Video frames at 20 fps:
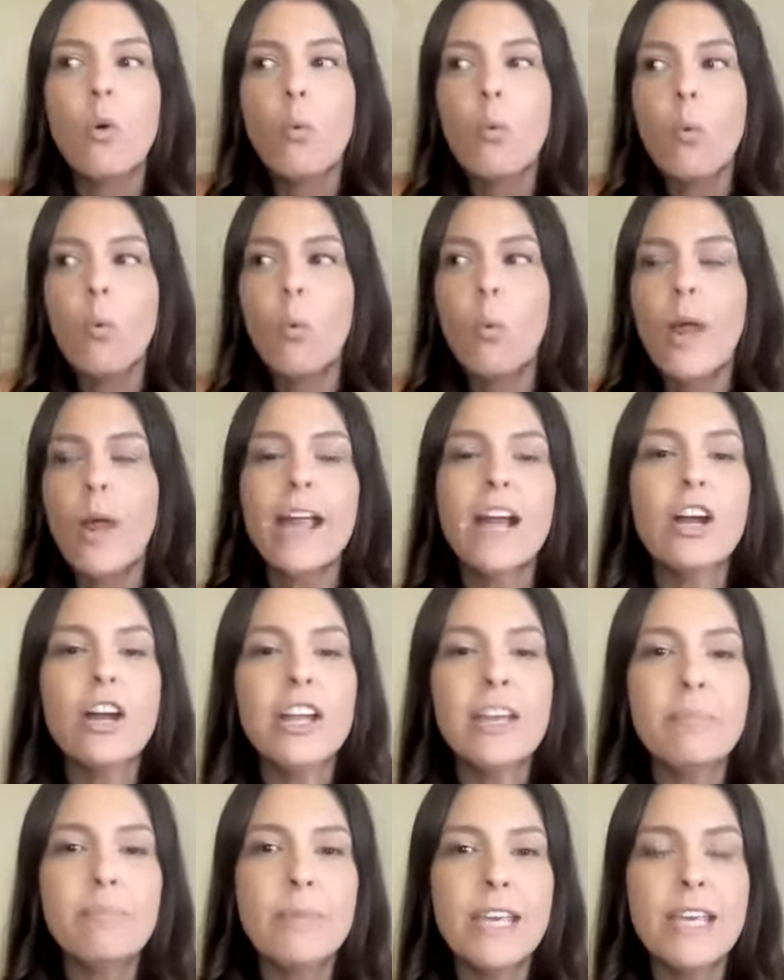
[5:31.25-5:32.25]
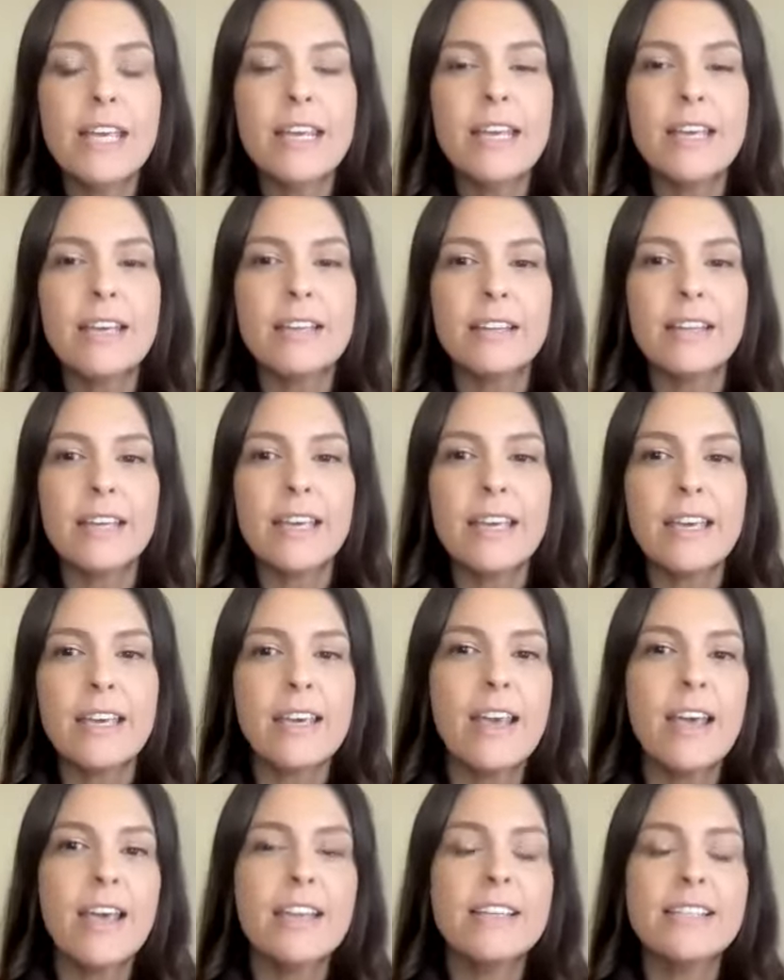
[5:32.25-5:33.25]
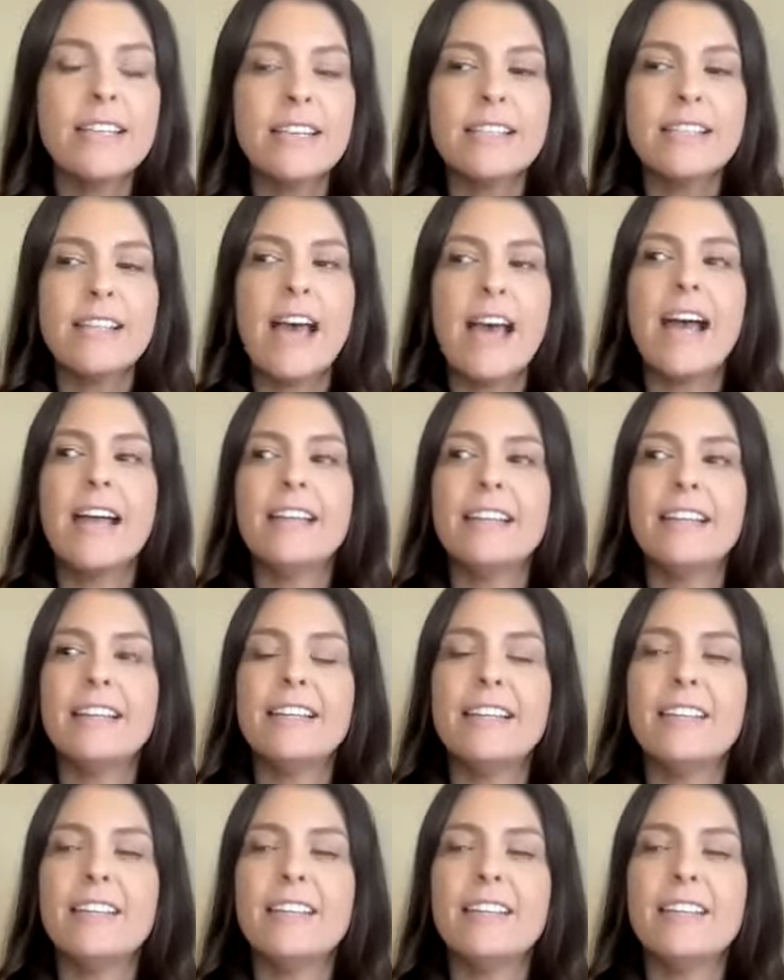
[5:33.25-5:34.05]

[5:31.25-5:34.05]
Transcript: where immediately does that